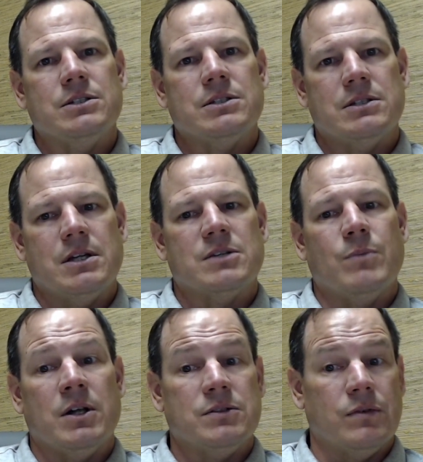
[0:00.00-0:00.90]
just 6
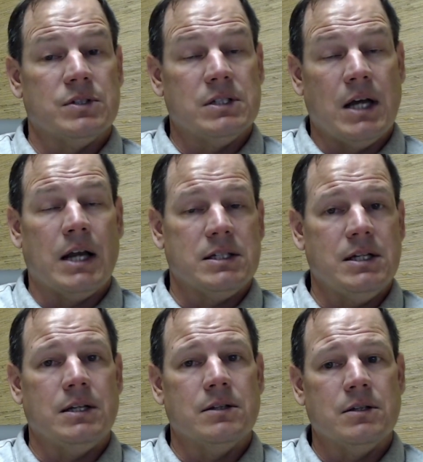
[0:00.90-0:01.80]
months versus not
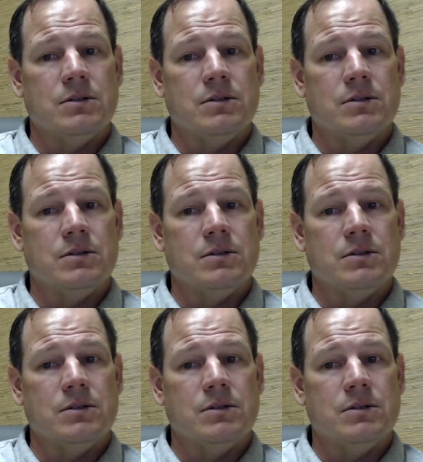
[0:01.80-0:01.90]
exceeding